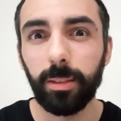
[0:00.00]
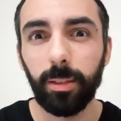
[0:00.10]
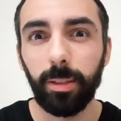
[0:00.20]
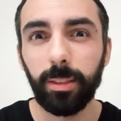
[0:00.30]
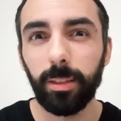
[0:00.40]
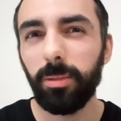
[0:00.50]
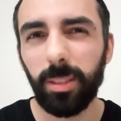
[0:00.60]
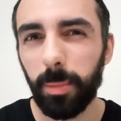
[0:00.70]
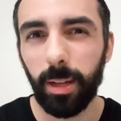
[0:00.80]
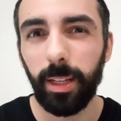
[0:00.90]
So he's
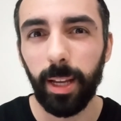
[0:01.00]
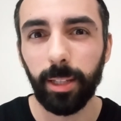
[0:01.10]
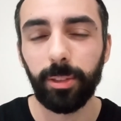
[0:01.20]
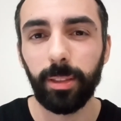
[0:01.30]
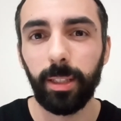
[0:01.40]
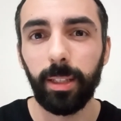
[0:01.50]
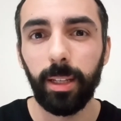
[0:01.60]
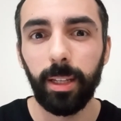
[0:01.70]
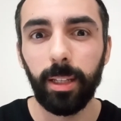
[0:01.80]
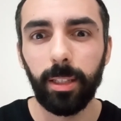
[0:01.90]
losing money actually.
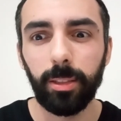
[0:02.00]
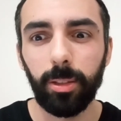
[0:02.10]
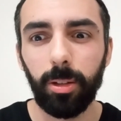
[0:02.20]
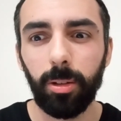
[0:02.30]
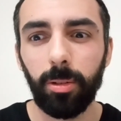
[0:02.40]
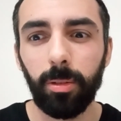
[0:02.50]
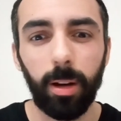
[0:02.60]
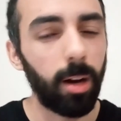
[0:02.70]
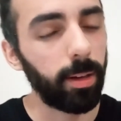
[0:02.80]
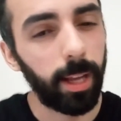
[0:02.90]
So
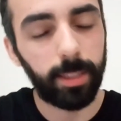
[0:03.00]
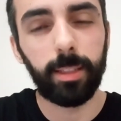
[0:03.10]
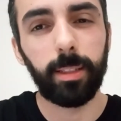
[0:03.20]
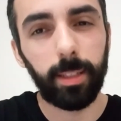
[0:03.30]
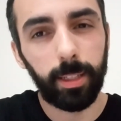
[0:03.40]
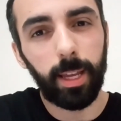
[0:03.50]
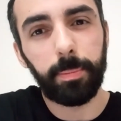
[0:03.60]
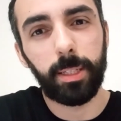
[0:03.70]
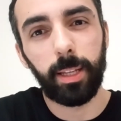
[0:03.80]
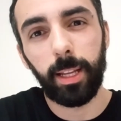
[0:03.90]
I'll get
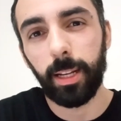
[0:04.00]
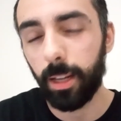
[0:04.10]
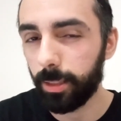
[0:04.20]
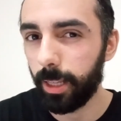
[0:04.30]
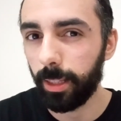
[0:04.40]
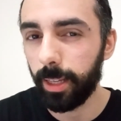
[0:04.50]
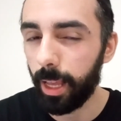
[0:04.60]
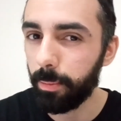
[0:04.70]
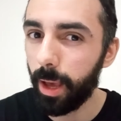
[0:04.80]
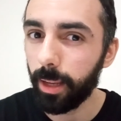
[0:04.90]
to him and I'll tell him, hey
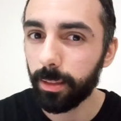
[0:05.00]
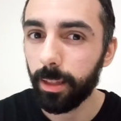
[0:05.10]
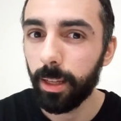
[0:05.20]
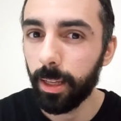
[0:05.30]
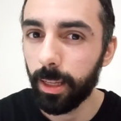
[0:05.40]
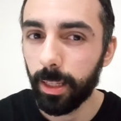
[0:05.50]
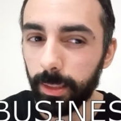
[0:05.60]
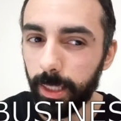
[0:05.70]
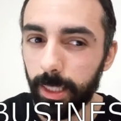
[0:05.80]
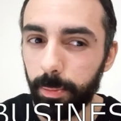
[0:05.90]
mate,
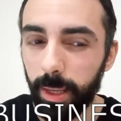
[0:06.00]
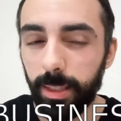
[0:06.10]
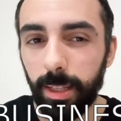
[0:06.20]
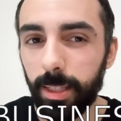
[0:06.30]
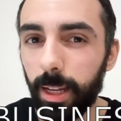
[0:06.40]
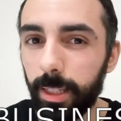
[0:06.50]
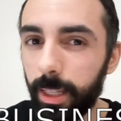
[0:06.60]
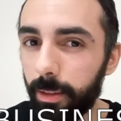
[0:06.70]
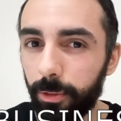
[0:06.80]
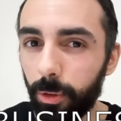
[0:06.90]
this business idea
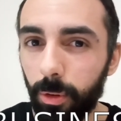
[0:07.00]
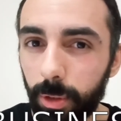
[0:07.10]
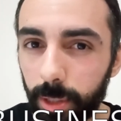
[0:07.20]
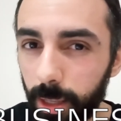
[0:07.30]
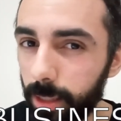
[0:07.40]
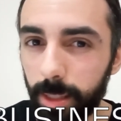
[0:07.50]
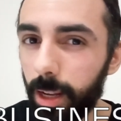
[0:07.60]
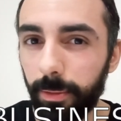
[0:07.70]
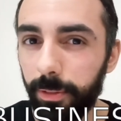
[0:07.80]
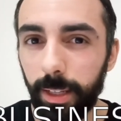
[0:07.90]
of yours, it's
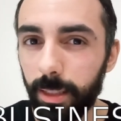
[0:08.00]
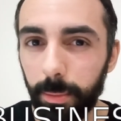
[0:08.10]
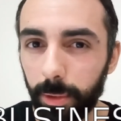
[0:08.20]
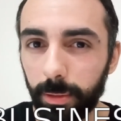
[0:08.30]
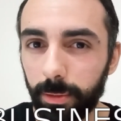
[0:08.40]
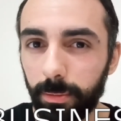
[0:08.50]
not feasible.